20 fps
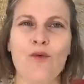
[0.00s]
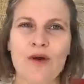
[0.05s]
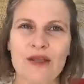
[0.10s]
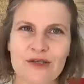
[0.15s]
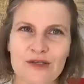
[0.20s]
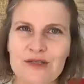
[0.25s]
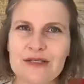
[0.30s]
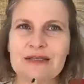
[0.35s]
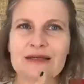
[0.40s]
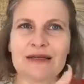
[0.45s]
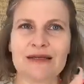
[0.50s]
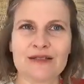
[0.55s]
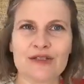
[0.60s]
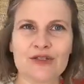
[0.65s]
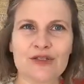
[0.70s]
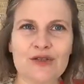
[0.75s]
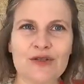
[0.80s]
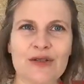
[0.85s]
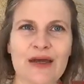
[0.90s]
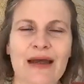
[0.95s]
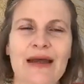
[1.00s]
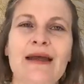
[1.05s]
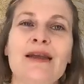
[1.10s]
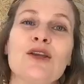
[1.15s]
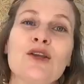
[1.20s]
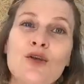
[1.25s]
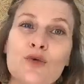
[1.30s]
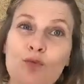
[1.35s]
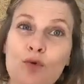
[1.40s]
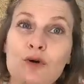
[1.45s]
When you start to do
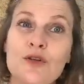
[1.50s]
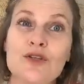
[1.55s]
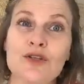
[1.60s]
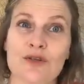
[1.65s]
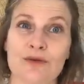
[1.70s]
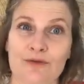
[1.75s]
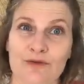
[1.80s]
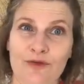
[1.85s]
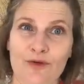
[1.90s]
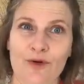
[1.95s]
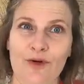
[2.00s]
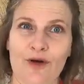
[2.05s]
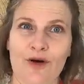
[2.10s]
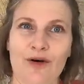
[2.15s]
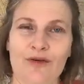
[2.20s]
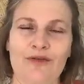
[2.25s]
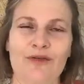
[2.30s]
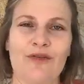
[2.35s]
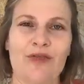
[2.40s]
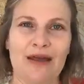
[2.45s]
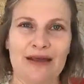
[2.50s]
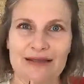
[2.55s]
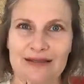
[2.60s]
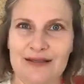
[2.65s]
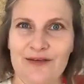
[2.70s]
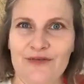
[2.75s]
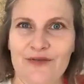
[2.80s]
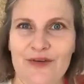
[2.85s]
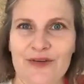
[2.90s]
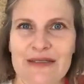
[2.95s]
that, you watch them fall off. That's
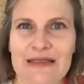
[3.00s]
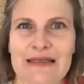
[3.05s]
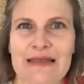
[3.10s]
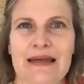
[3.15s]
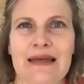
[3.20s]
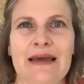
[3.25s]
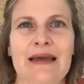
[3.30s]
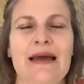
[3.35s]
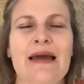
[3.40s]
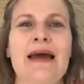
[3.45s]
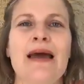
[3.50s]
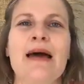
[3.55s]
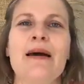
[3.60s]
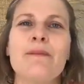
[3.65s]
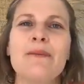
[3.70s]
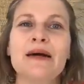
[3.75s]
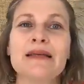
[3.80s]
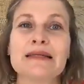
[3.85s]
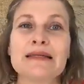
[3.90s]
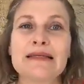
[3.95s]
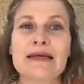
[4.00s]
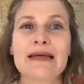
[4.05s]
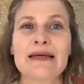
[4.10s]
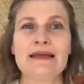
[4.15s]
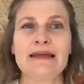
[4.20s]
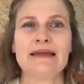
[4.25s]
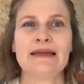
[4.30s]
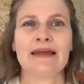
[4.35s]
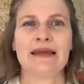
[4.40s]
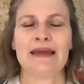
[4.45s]
the first thing. But
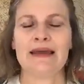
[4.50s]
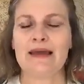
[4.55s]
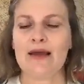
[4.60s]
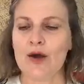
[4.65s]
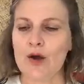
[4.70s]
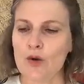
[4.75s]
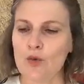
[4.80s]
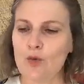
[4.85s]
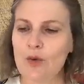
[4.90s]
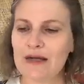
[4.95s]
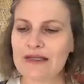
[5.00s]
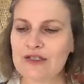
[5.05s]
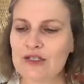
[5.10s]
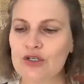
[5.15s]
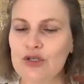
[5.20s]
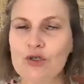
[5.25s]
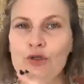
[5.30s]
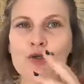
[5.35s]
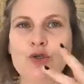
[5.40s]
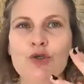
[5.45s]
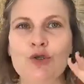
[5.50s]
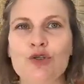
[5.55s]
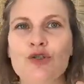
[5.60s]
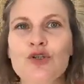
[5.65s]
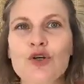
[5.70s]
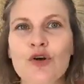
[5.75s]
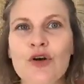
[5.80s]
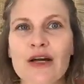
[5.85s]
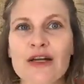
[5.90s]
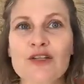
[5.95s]
secondly, once you
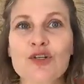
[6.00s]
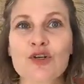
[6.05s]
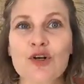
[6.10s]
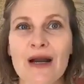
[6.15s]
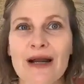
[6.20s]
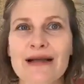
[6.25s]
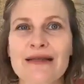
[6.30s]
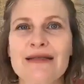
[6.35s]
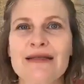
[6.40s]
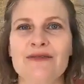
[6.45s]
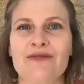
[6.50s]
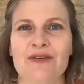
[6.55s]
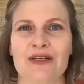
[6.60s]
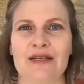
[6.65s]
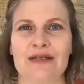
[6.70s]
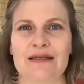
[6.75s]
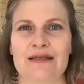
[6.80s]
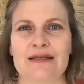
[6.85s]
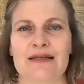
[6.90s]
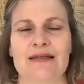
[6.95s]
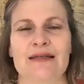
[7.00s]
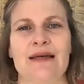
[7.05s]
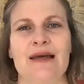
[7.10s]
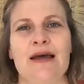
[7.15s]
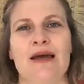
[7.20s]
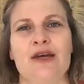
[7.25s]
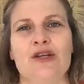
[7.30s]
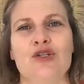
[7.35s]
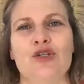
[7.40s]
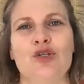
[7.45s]
lose your attractiveness
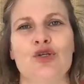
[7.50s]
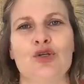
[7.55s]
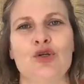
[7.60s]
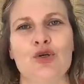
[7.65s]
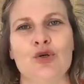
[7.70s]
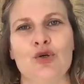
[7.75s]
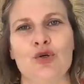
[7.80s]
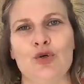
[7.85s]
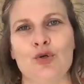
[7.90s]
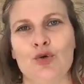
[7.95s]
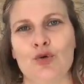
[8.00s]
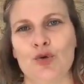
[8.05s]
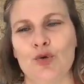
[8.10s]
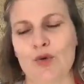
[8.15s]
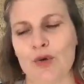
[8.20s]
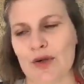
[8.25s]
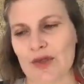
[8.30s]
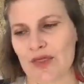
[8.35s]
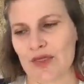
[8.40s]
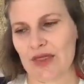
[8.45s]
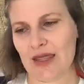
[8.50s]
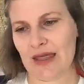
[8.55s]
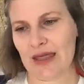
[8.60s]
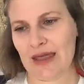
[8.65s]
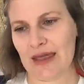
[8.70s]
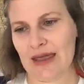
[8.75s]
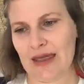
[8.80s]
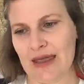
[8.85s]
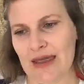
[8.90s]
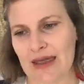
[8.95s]
to
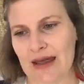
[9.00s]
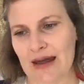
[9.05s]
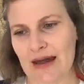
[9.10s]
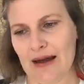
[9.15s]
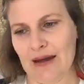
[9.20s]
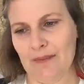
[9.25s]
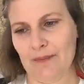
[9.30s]
the